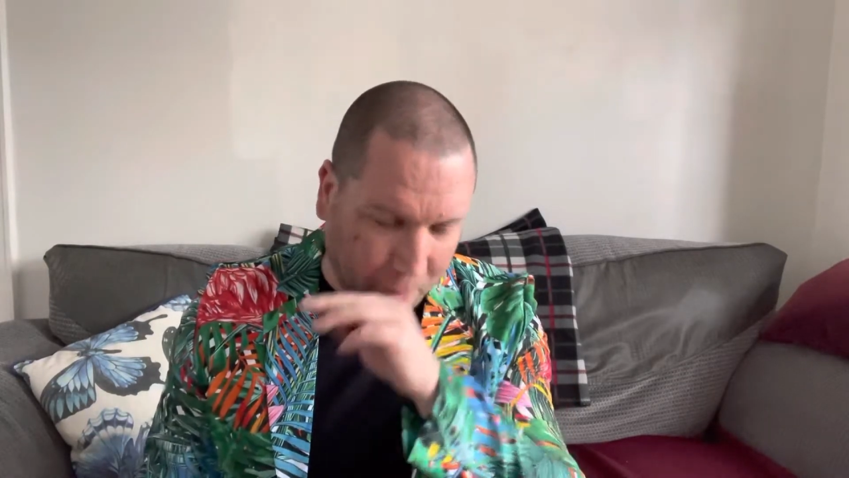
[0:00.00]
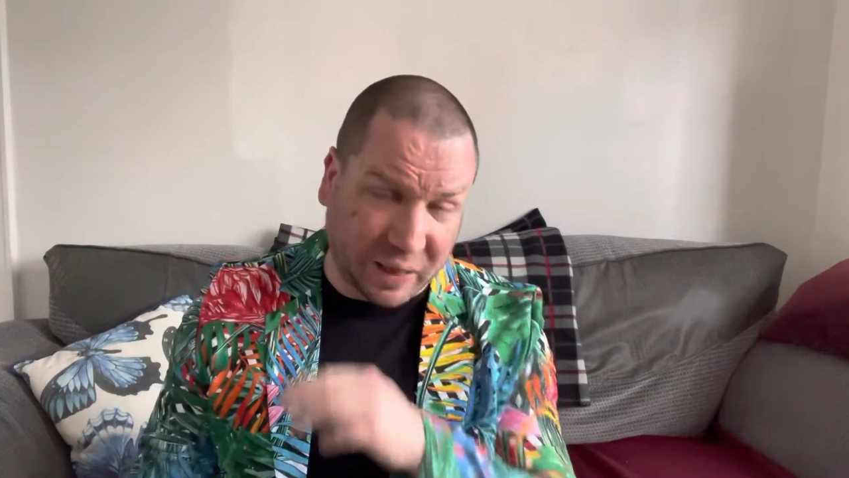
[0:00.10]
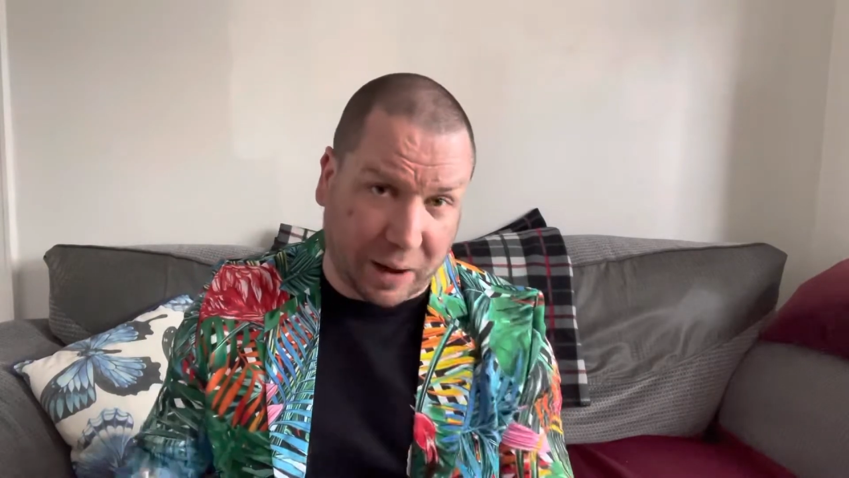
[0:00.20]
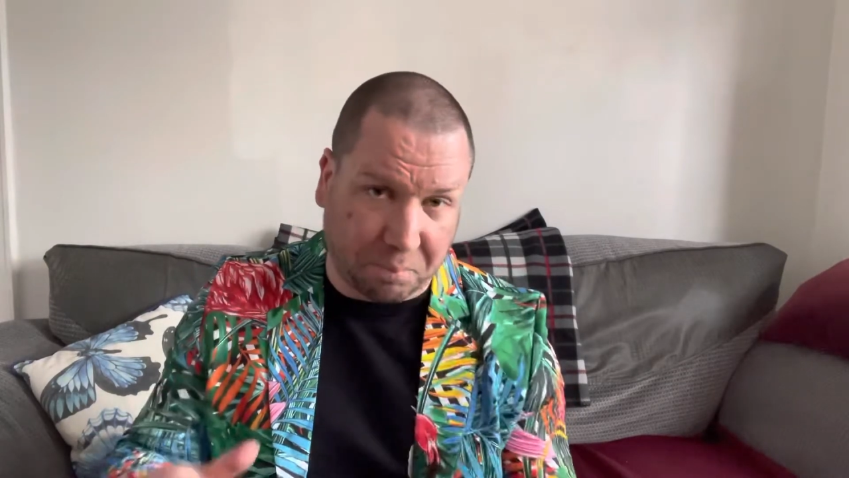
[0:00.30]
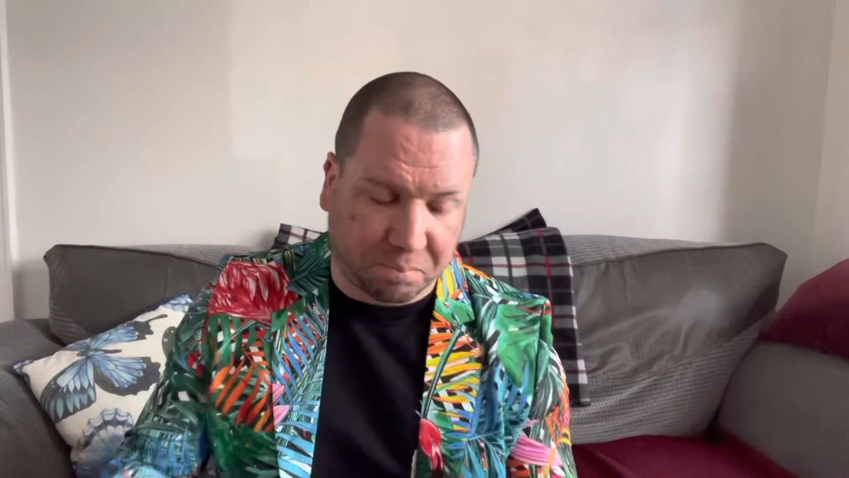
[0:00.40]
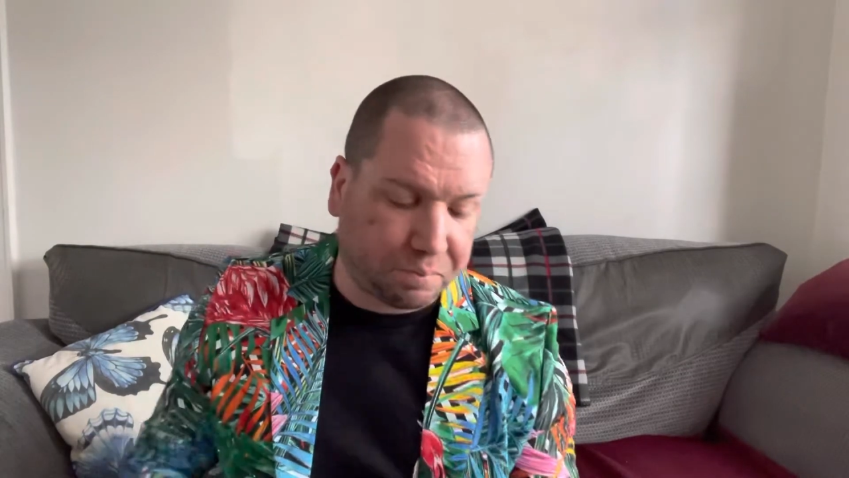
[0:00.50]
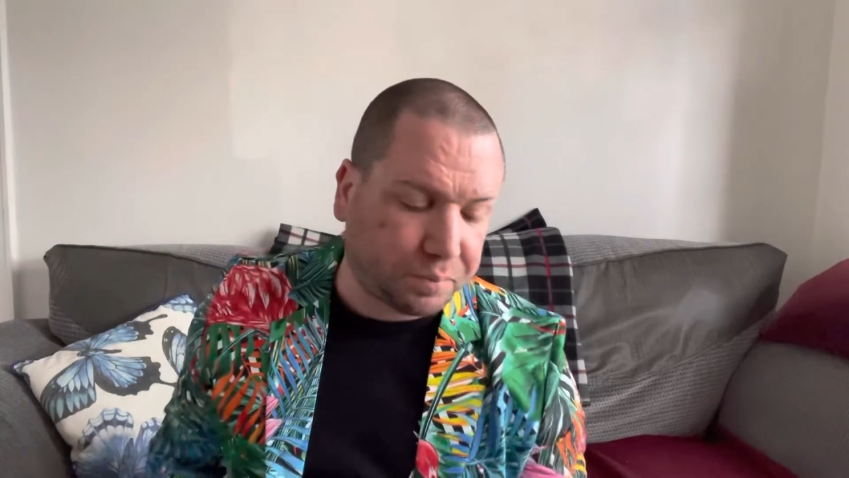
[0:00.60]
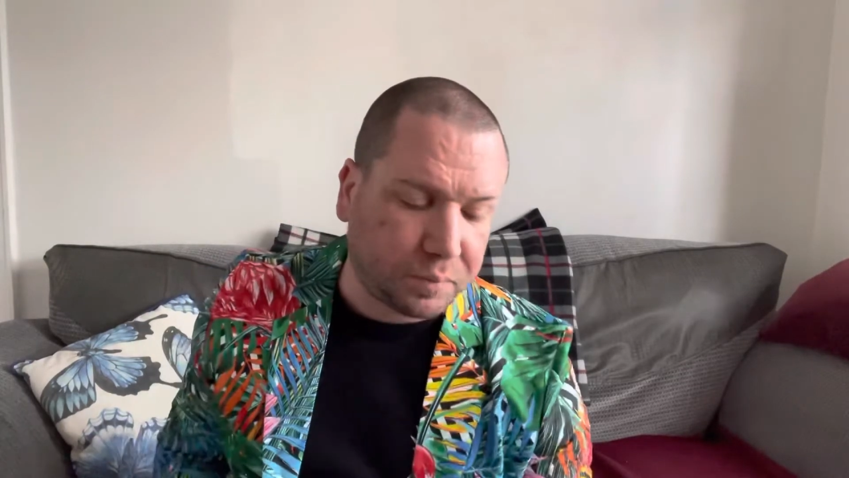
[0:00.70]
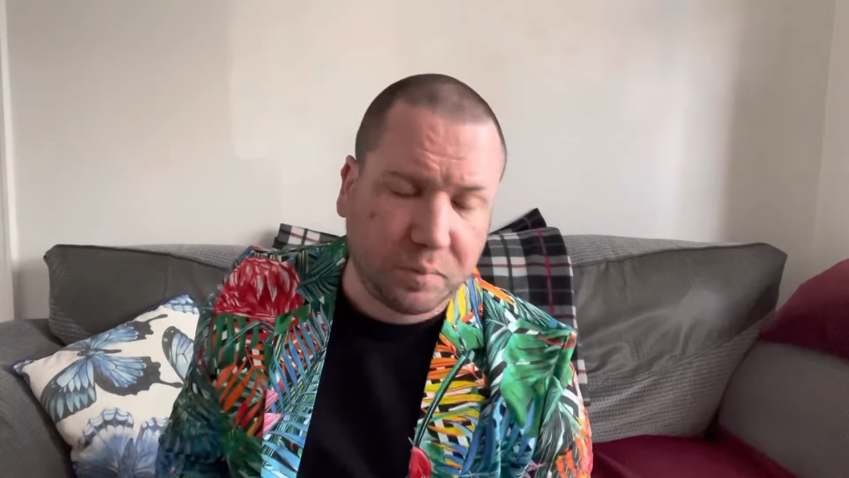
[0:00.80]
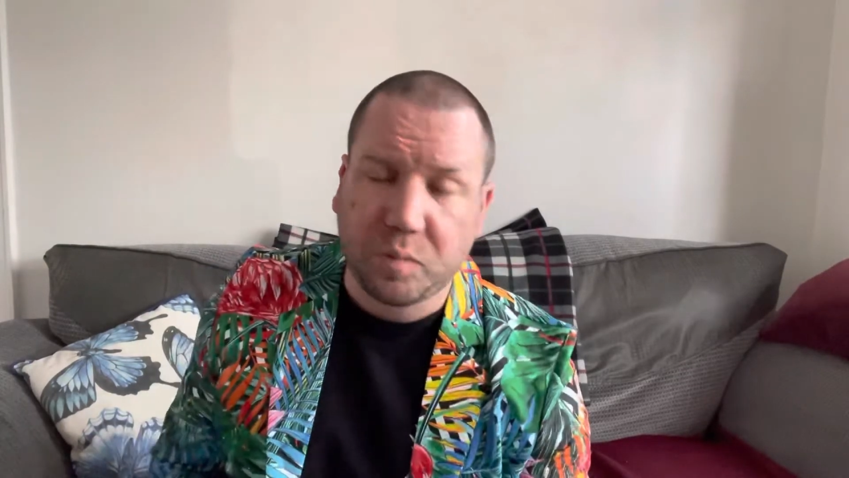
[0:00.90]
Now,
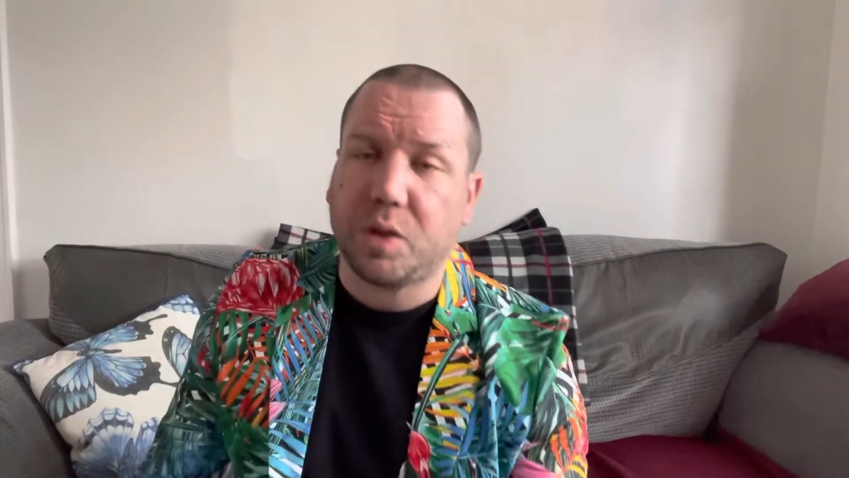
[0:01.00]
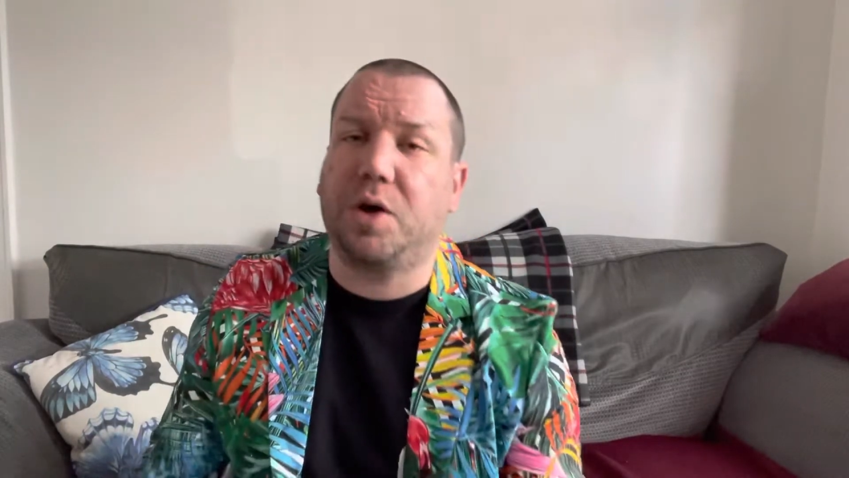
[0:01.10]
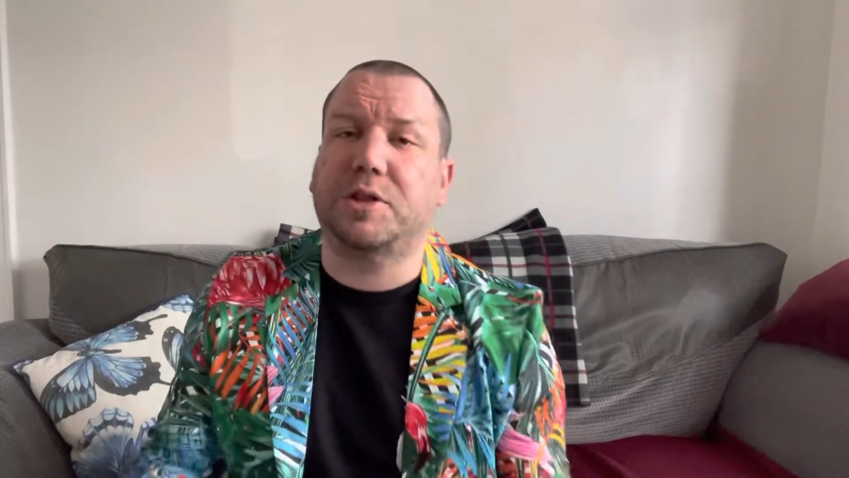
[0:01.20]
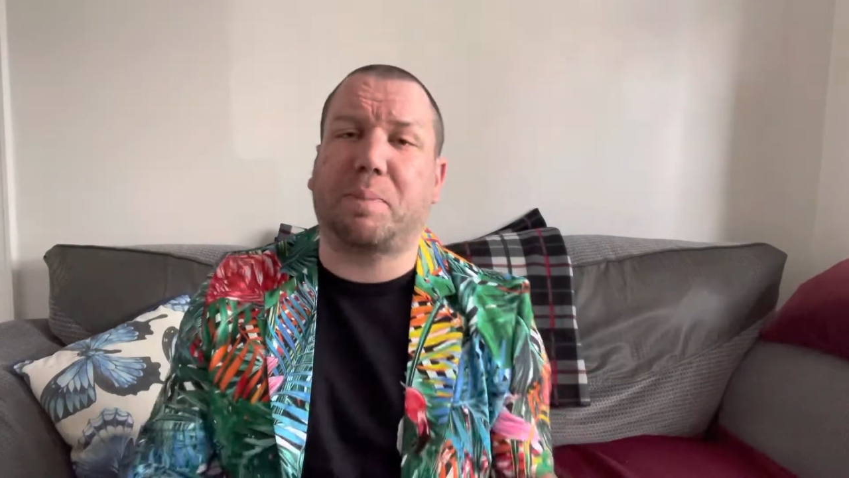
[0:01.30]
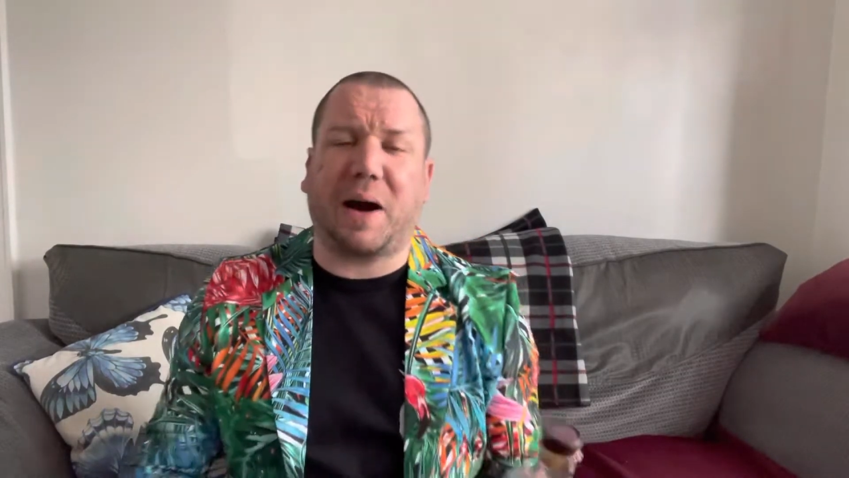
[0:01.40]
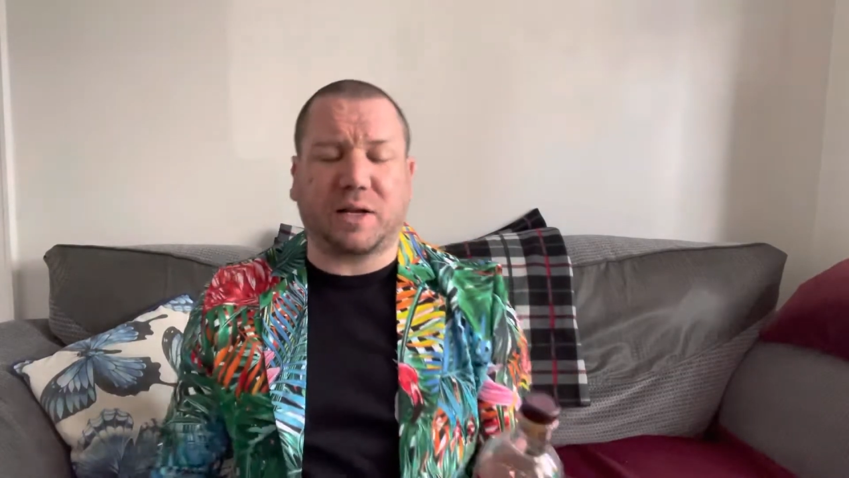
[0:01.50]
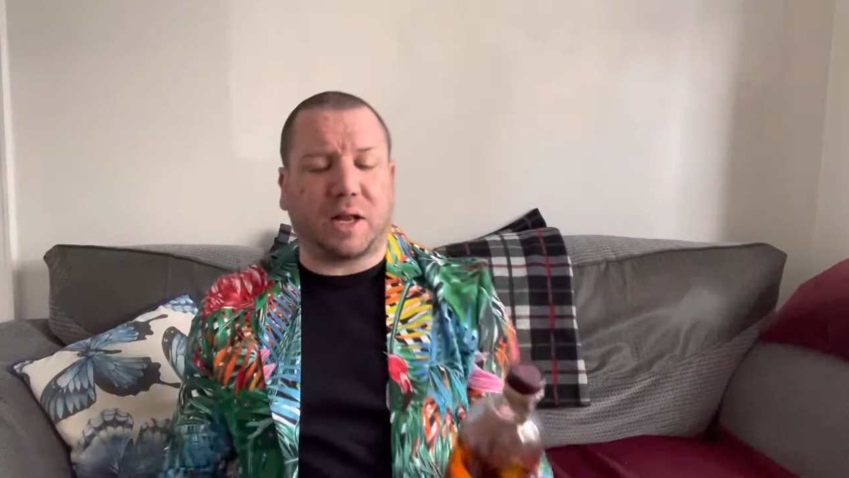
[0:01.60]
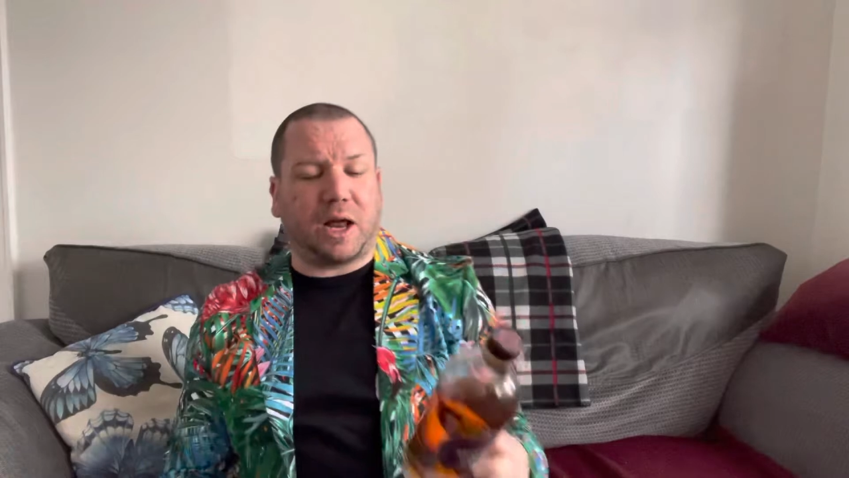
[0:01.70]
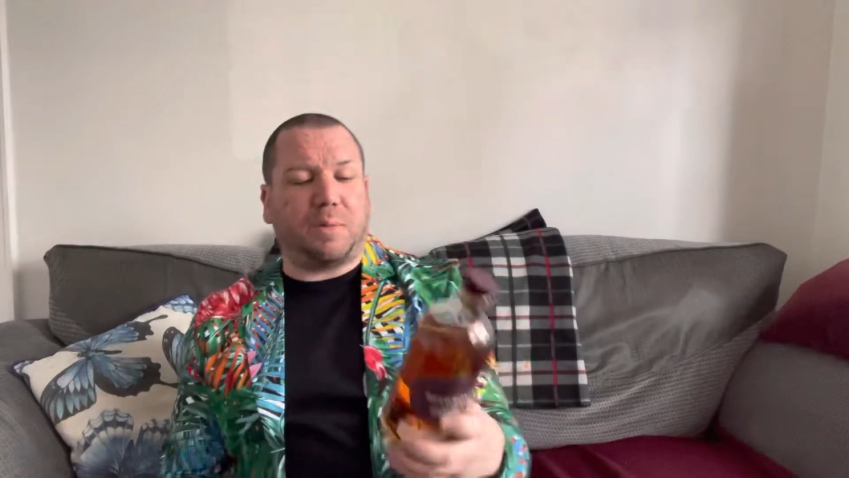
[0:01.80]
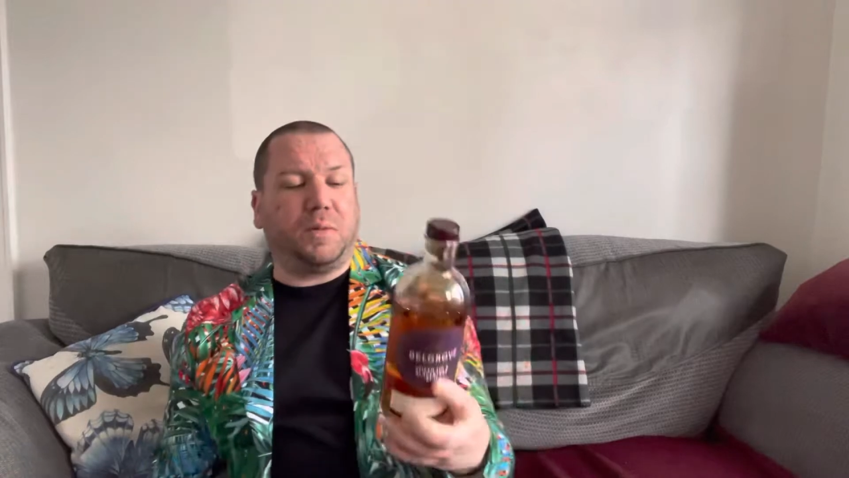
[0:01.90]
on the back of the
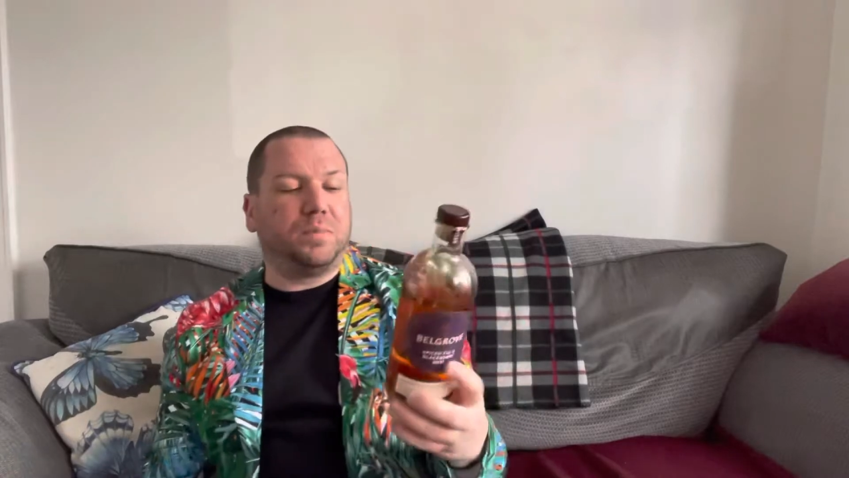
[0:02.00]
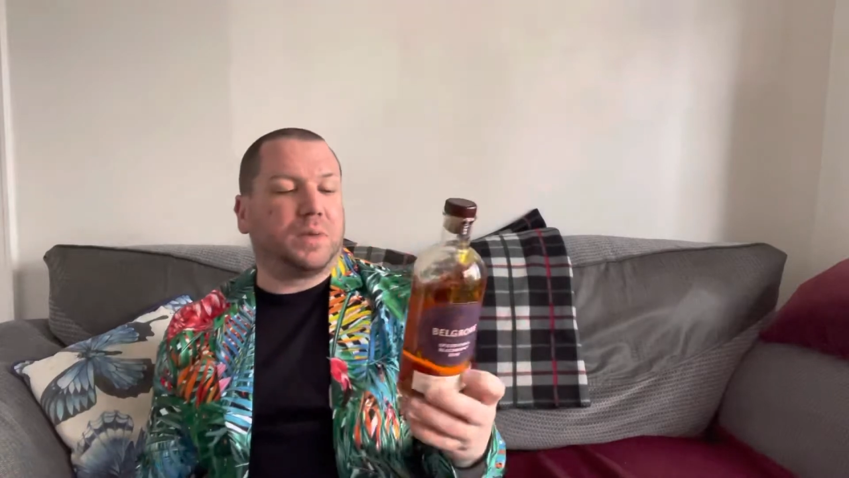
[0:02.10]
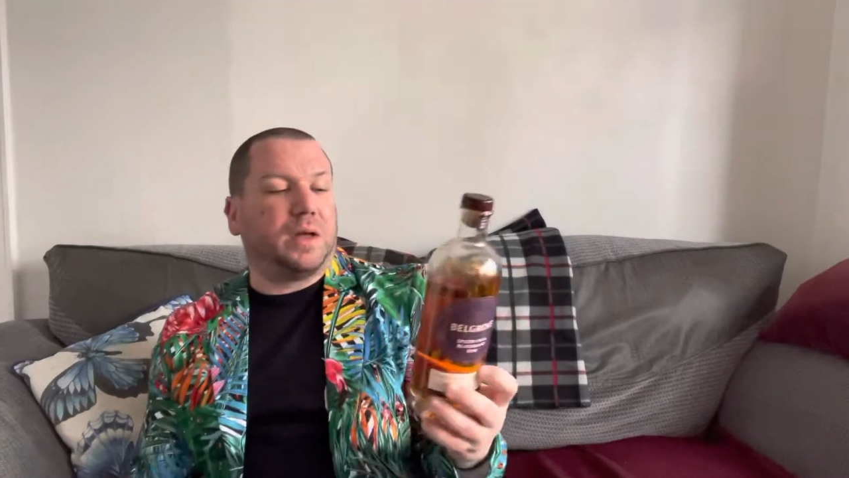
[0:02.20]
label,